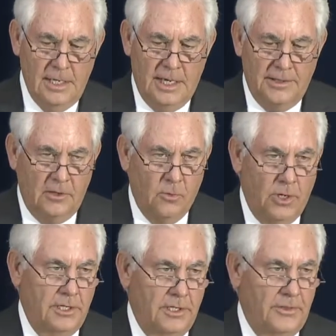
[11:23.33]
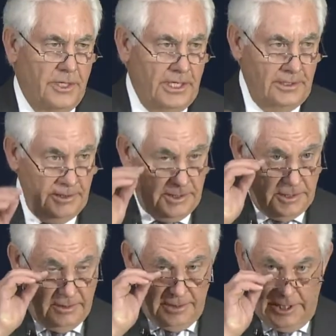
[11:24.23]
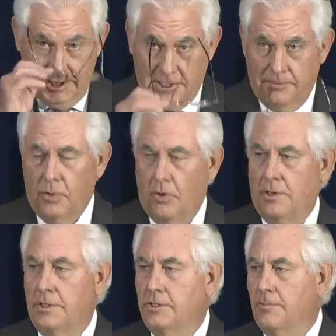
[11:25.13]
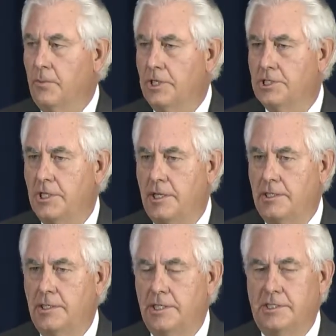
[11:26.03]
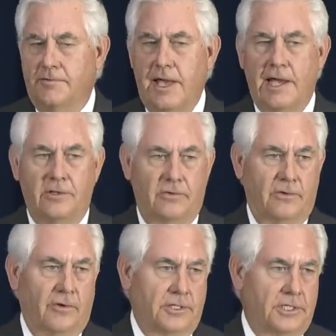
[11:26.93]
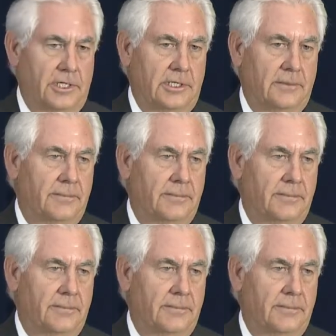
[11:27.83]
I think one of the things that it's important to appreciate is the value of diversity.